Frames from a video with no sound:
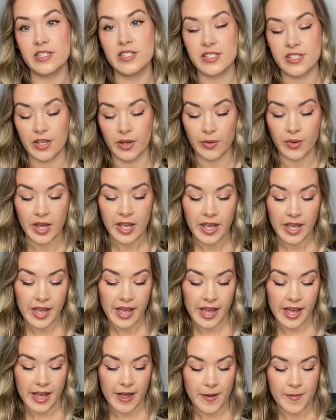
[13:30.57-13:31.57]
So
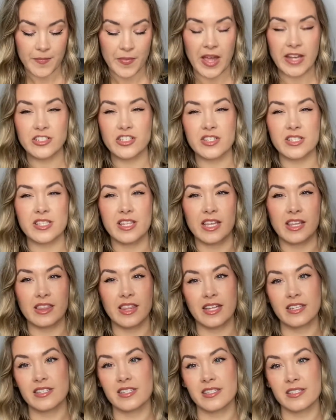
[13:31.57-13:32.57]
um, I just think
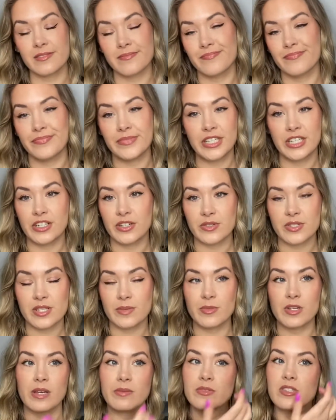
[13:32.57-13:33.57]
that's, you know,
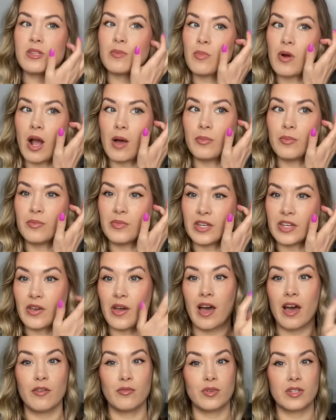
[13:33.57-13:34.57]
sometimes the problem that you
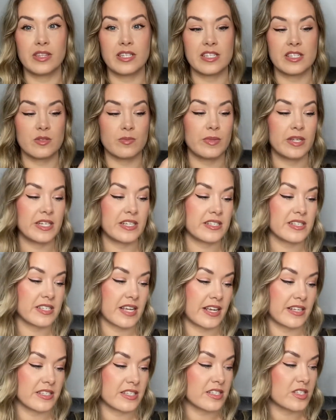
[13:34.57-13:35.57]
have with these mini
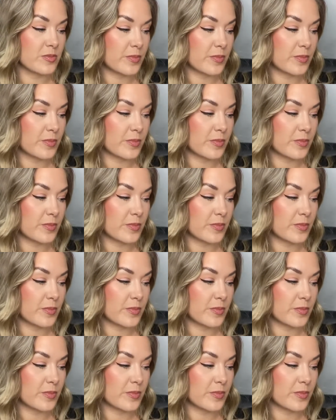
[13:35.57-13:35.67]
sizes.